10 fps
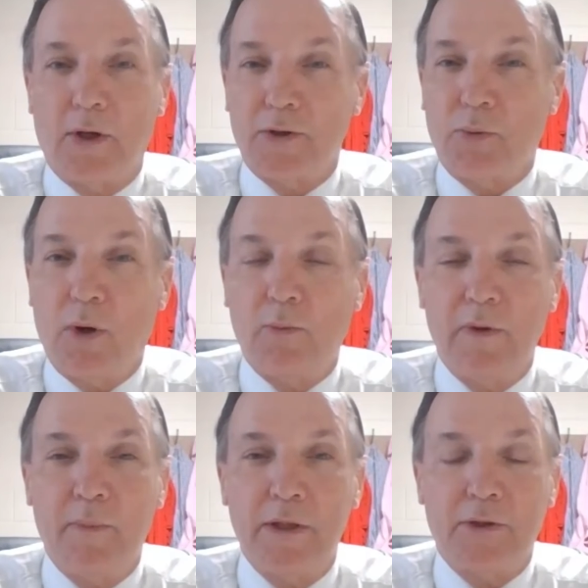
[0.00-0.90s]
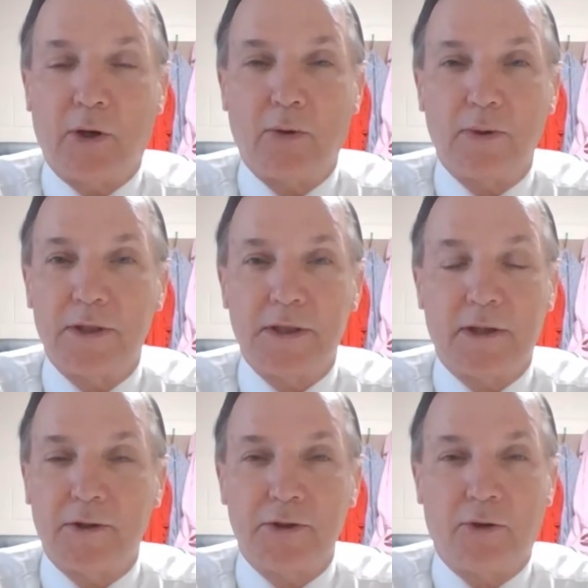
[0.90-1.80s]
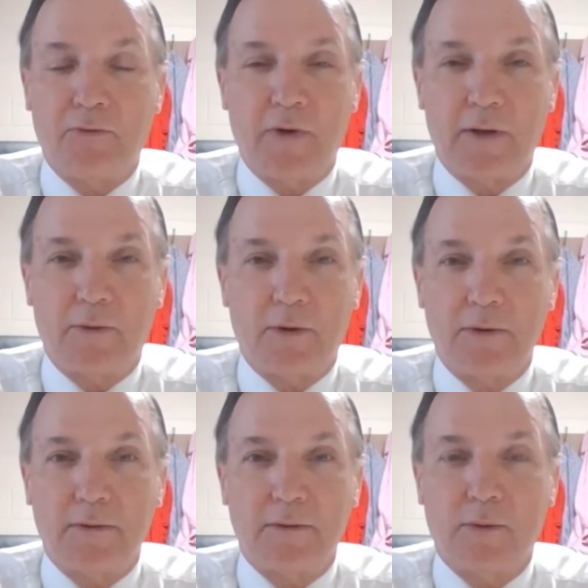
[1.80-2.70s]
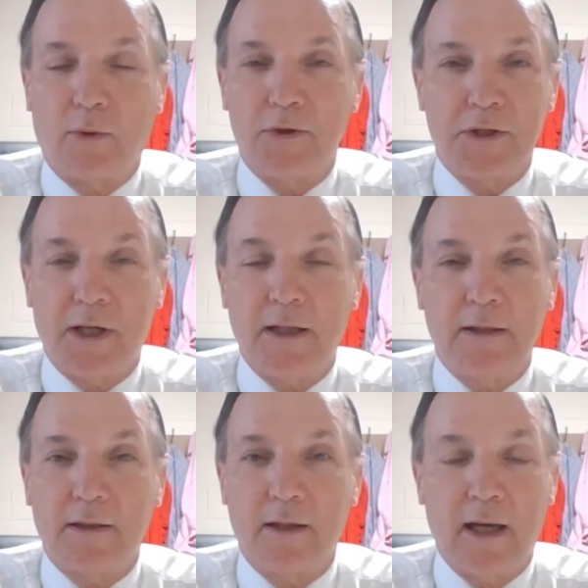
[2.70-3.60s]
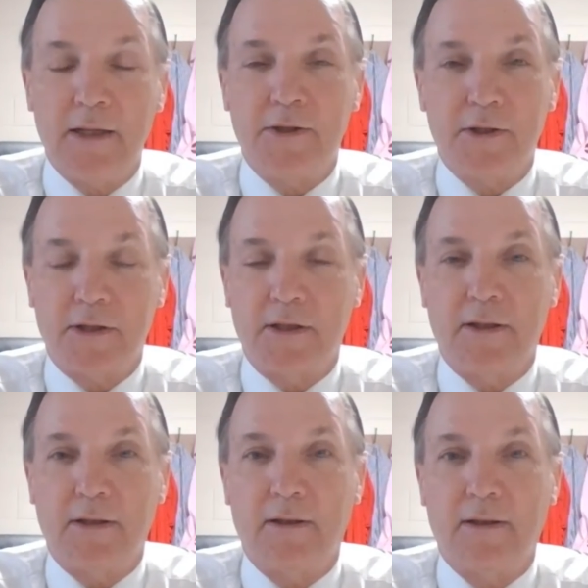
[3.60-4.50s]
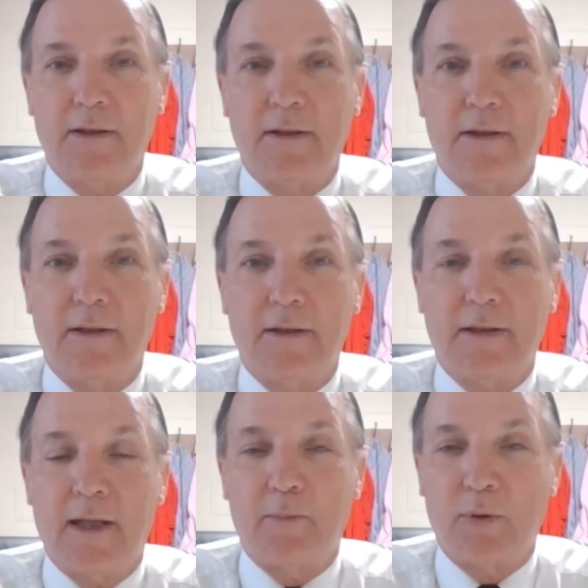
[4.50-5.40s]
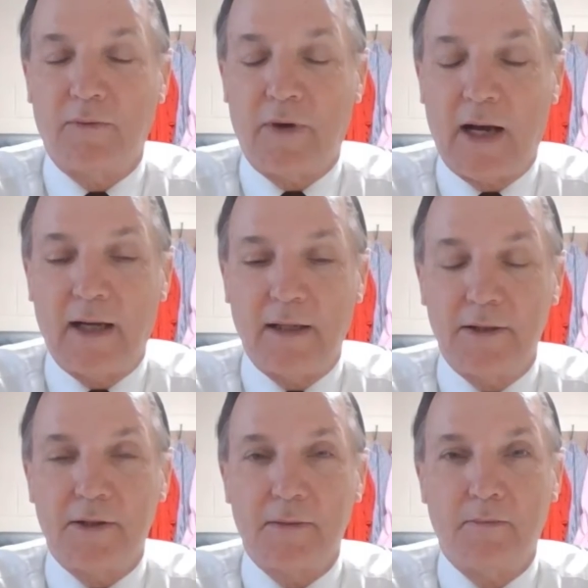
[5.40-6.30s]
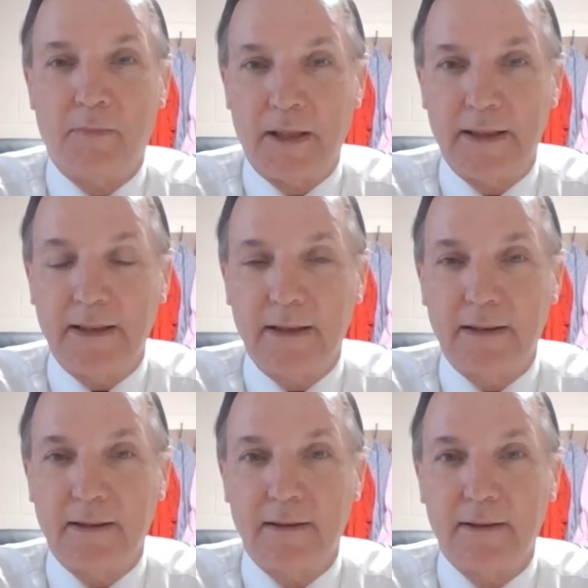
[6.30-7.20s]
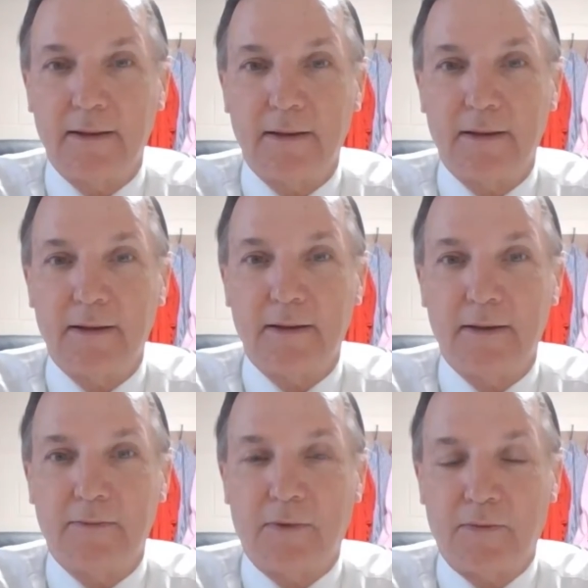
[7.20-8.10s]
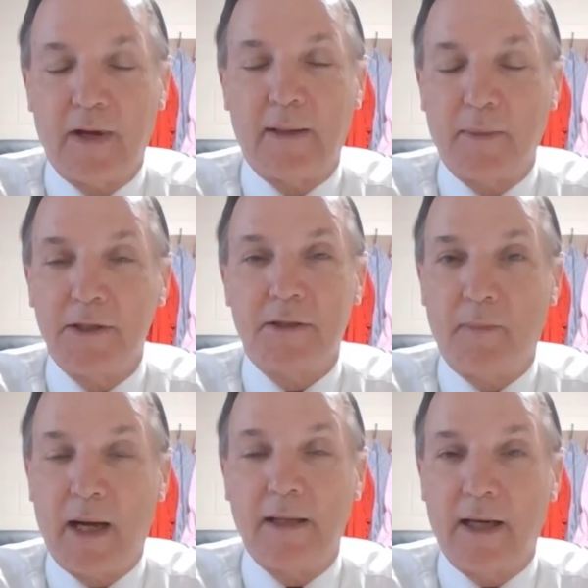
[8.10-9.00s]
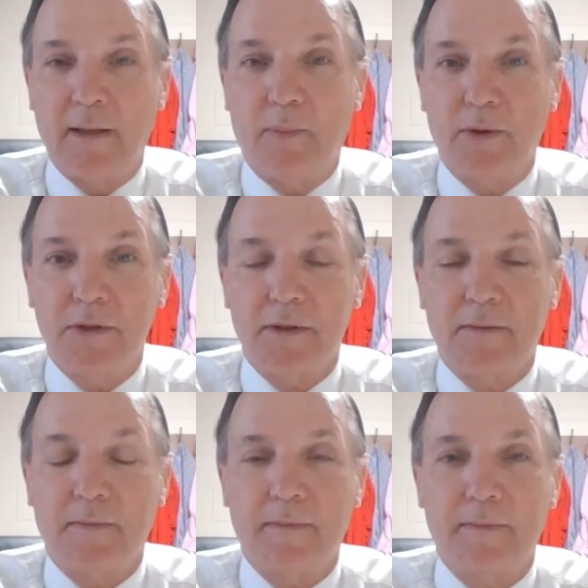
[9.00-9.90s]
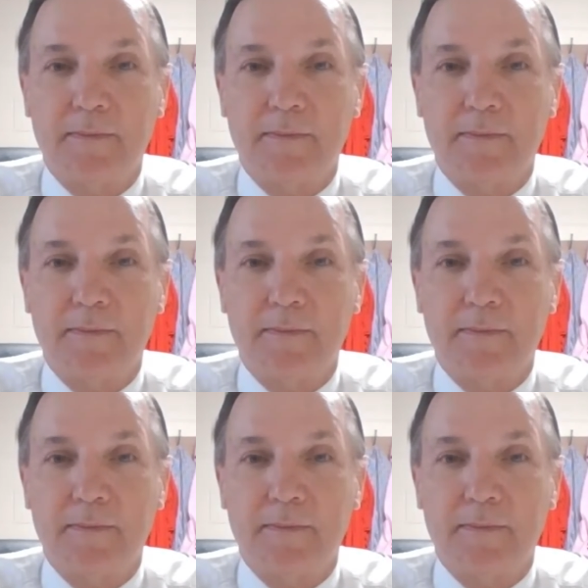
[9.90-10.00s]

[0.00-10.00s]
Because what we've been told is there's no federal or state agency that provides money for families to buy diapers.